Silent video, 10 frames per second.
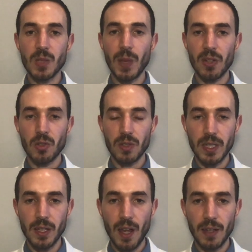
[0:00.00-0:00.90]

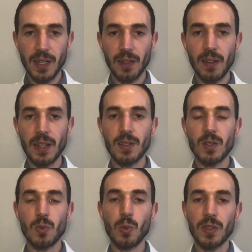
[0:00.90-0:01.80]
specialty contact
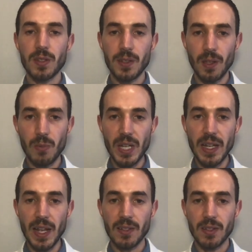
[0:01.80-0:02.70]
lenses, will still be
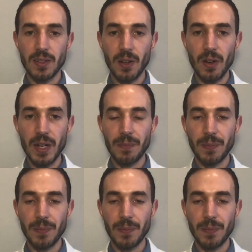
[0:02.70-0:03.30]
necessary.